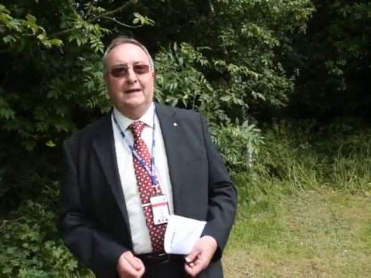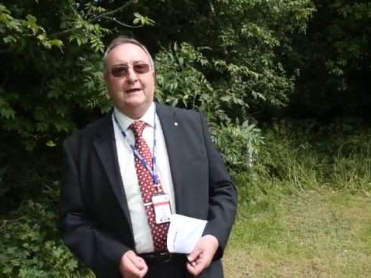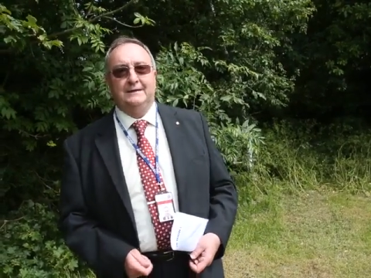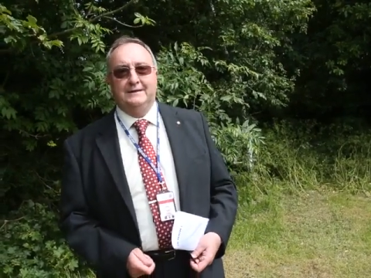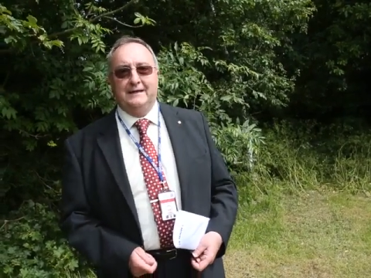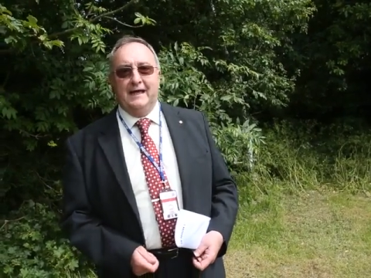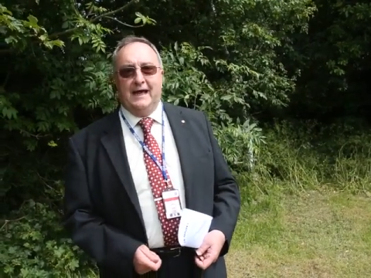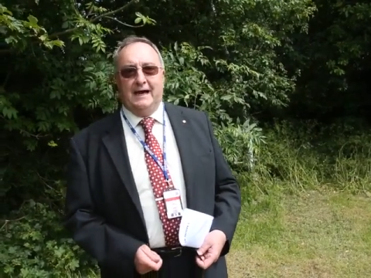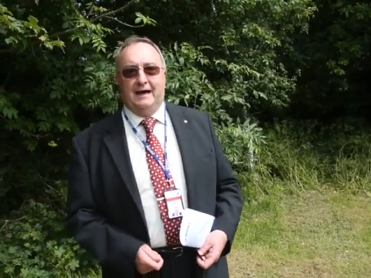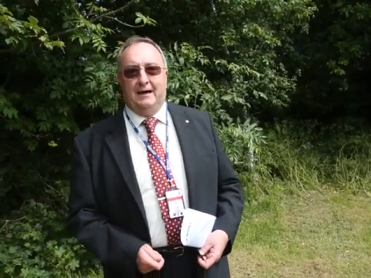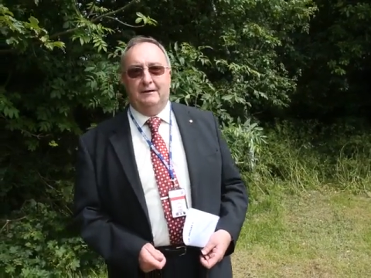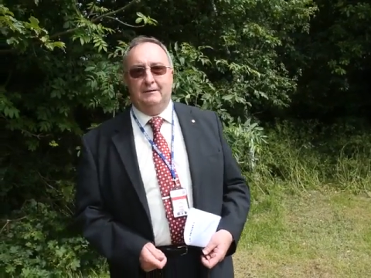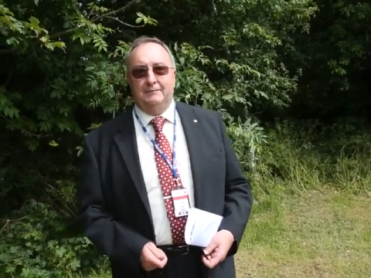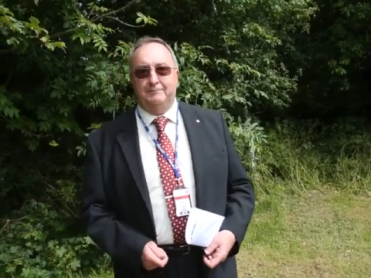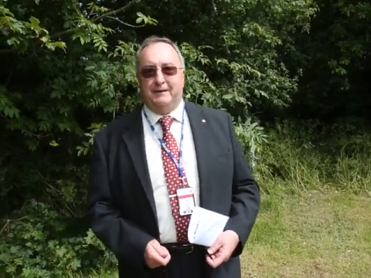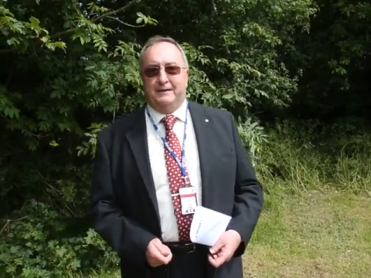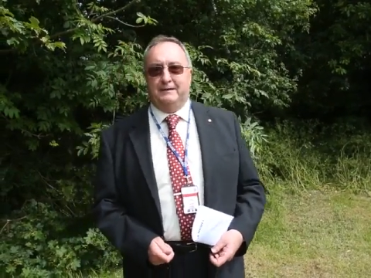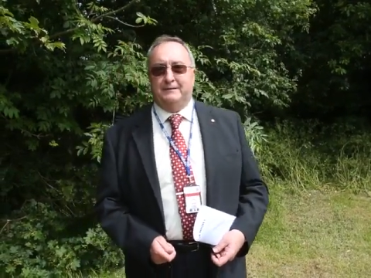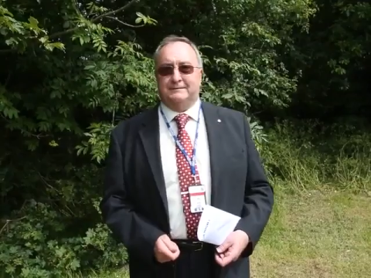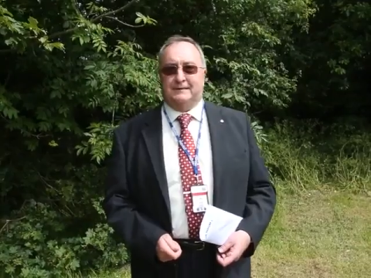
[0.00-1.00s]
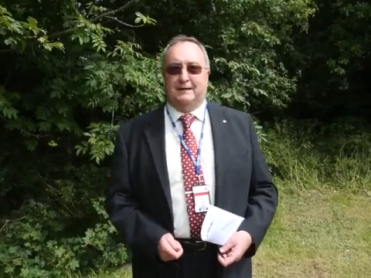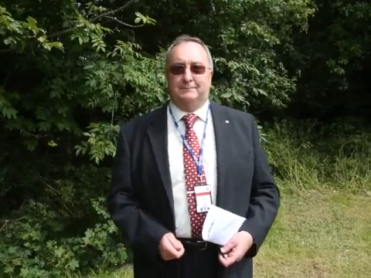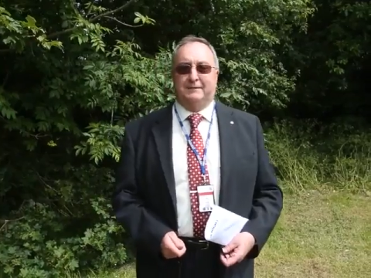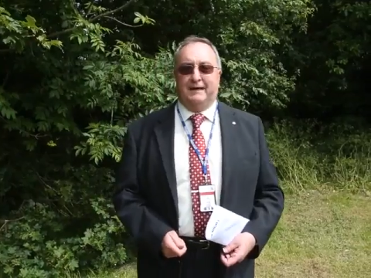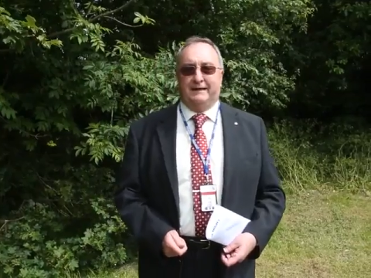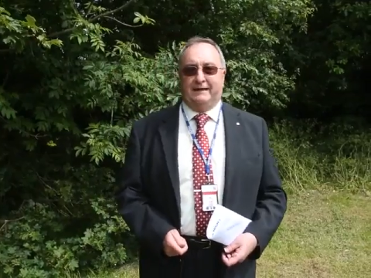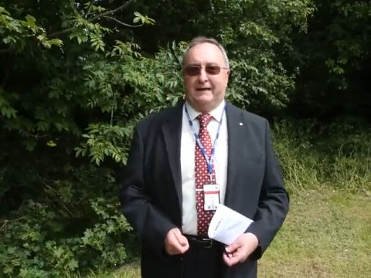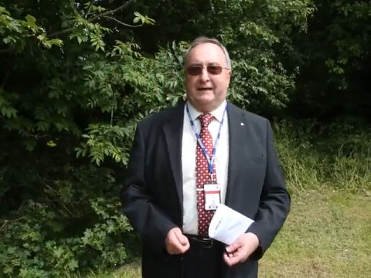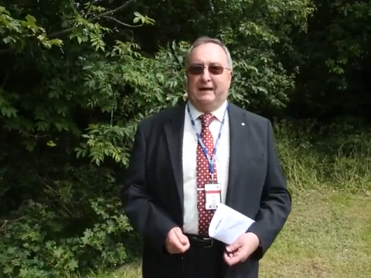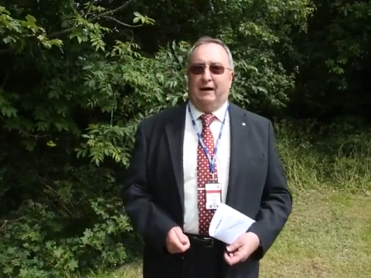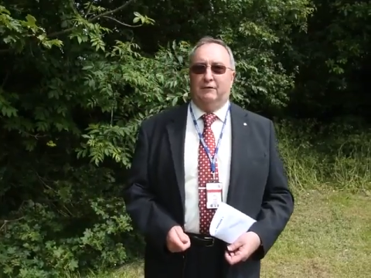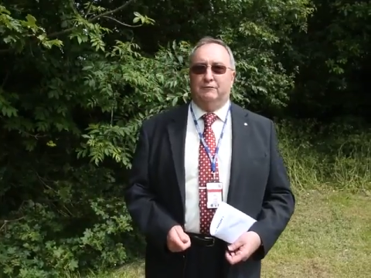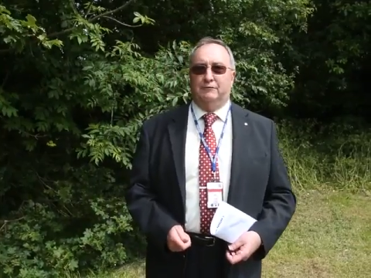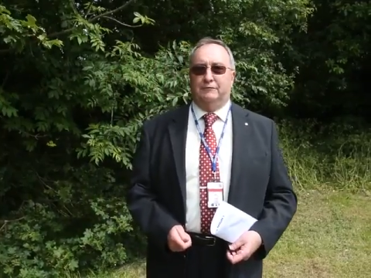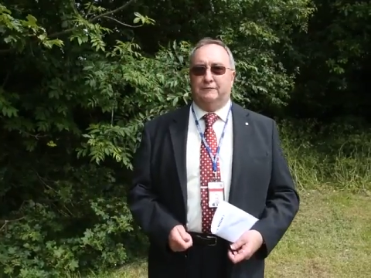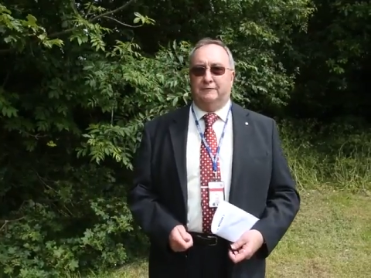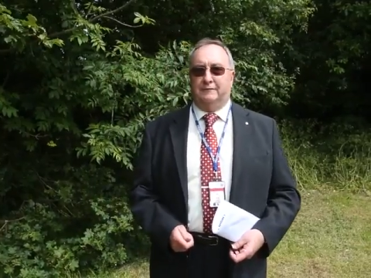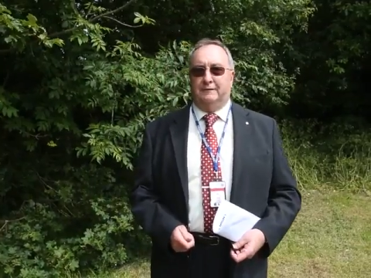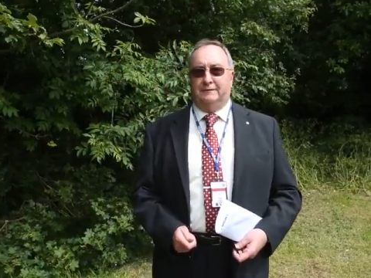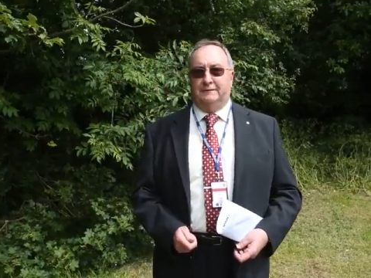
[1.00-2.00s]
Now, because I'm getting
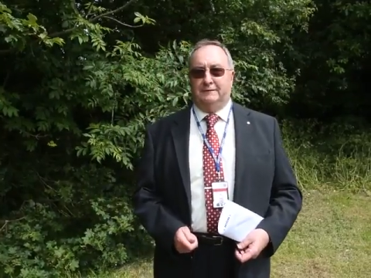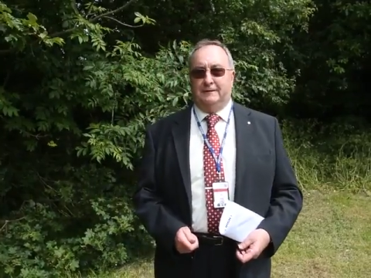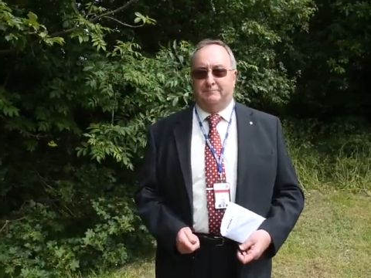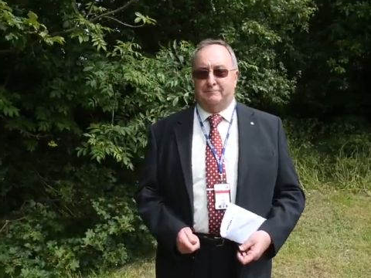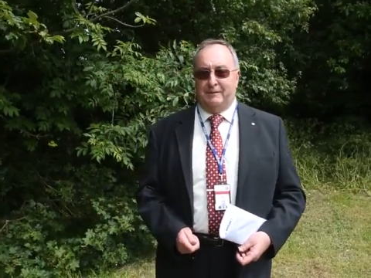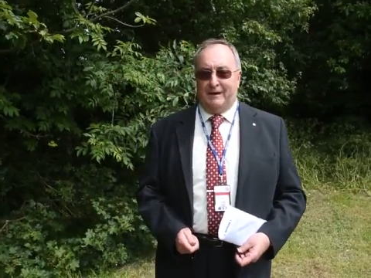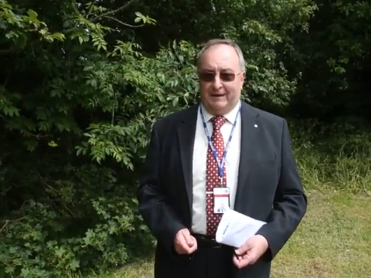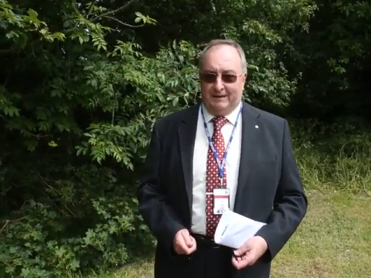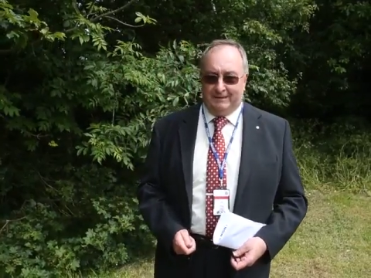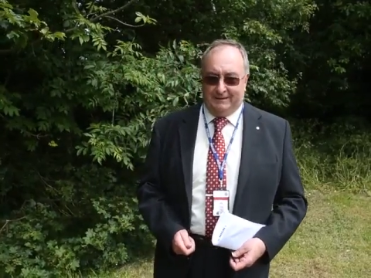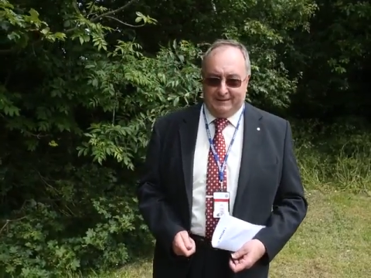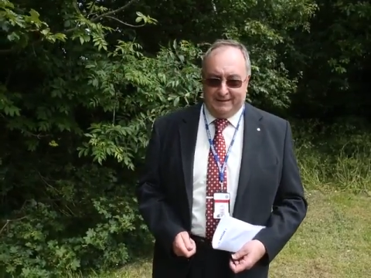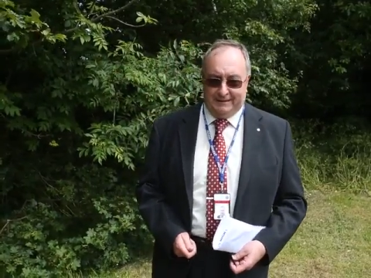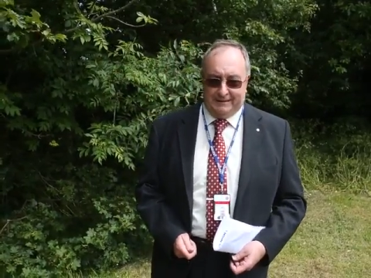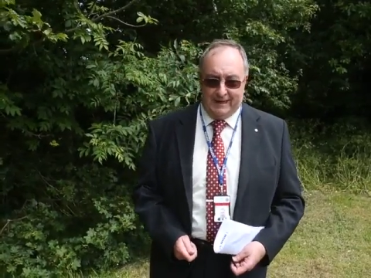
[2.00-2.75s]
older and apparently